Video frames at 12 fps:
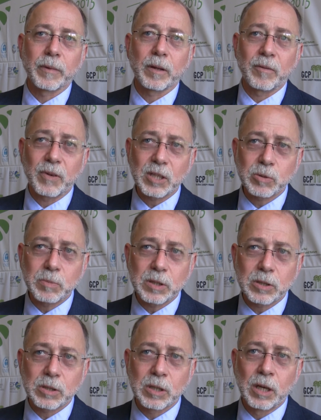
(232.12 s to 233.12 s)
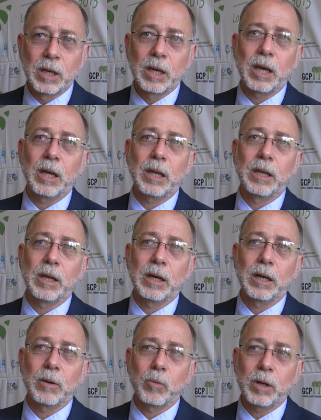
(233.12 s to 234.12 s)
investments, in
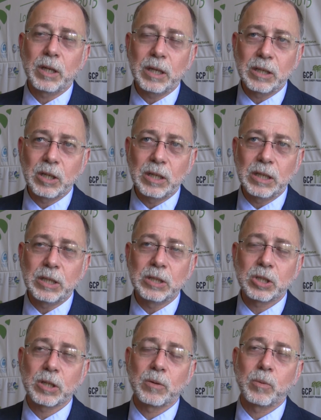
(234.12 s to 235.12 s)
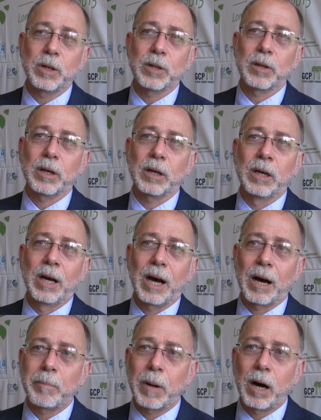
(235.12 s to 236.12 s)
one in Indonesia with
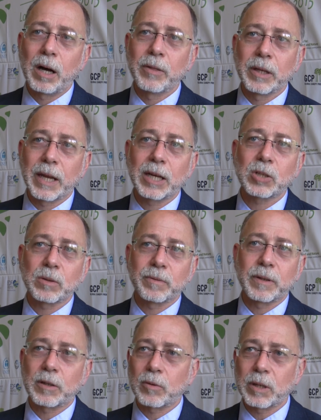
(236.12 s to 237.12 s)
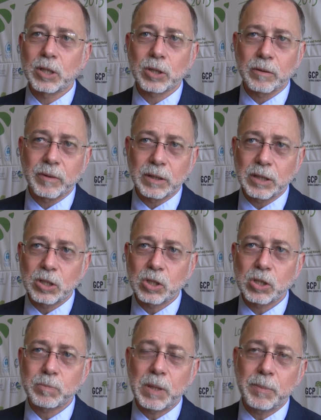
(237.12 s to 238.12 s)
AMAN, the National Federation of
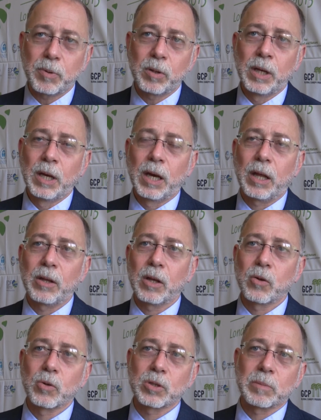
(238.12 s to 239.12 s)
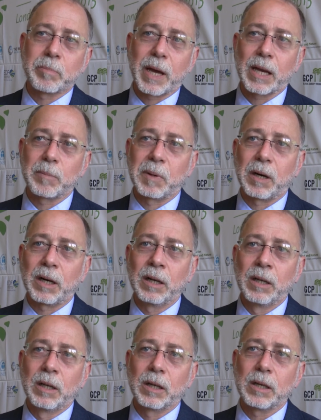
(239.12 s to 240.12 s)
Indigenous People, and the other is in Panama,
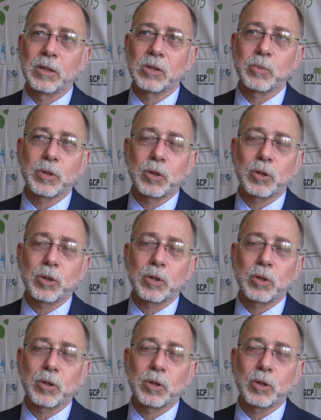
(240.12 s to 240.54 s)
and so